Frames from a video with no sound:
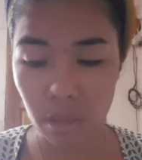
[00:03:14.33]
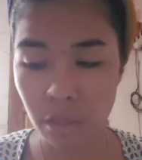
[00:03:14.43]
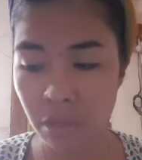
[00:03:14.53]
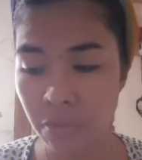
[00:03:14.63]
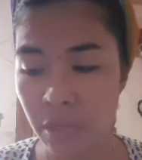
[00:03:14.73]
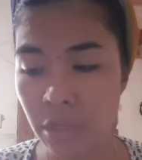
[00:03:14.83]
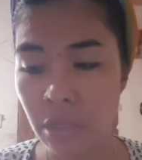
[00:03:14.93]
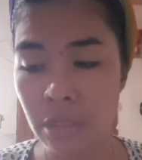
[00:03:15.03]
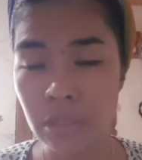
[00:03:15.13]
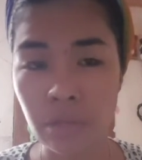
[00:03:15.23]

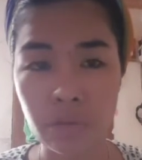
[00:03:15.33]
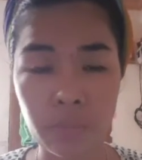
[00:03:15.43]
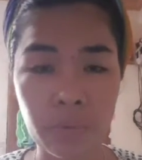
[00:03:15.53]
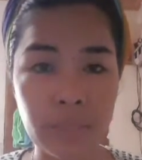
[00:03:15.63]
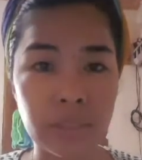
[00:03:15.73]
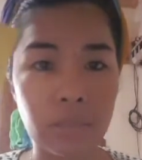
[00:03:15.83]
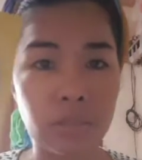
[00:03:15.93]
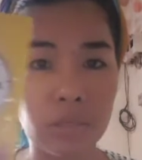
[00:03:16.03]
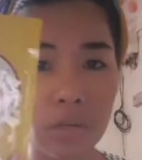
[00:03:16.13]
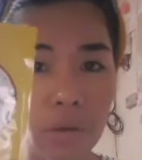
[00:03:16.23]
ingredients that are
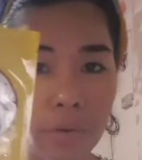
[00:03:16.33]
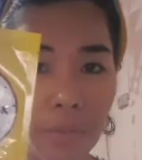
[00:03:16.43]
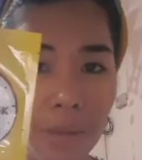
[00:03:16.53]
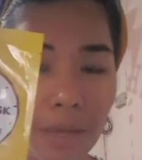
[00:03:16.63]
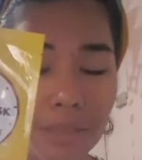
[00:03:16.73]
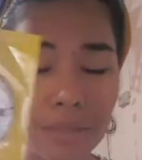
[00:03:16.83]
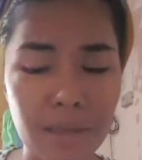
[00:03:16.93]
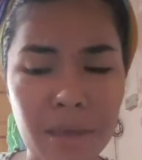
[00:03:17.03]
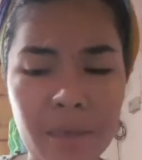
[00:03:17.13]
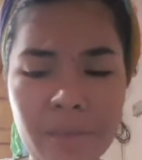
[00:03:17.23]
present in our
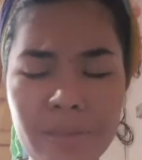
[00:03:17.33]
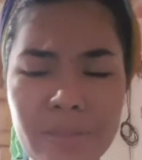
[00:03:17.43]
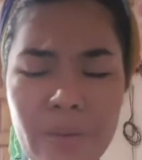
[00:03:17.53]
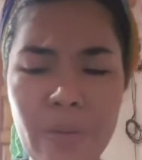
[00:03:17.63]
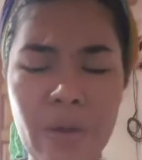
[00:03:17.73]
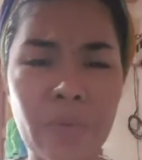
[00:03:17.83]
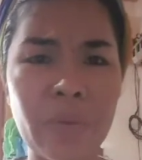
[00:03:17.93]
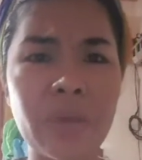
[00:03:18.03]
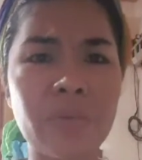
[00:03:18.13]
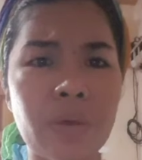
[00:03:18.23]
mask. So a
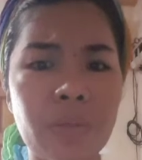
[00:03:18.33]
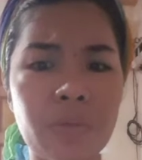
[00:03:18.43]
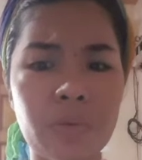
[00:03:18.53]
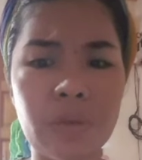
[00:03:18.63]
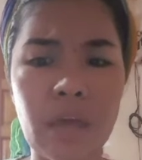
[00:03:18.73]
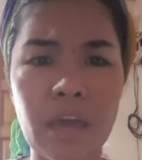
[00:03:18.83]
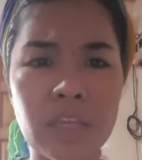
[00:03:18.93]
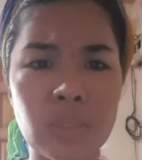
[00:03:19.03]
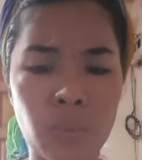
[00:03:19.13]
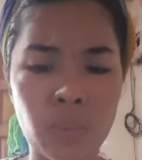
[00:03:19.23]
quick run through,
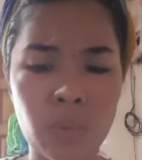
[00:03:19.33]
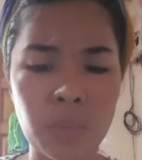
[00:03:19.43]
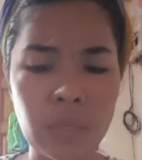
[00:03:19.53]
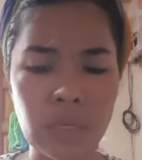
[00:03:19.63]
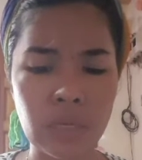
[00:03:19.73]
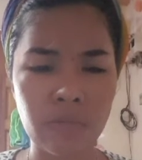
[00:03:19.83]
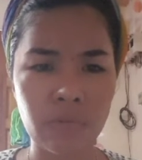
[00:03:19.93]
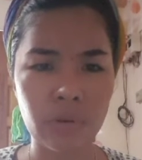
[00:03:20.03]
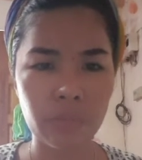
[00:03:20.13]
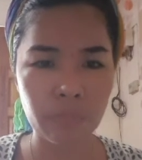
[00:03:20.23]
guys, what we'll be needing
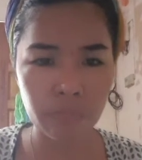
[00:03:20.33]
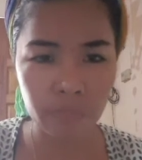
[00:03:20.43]
for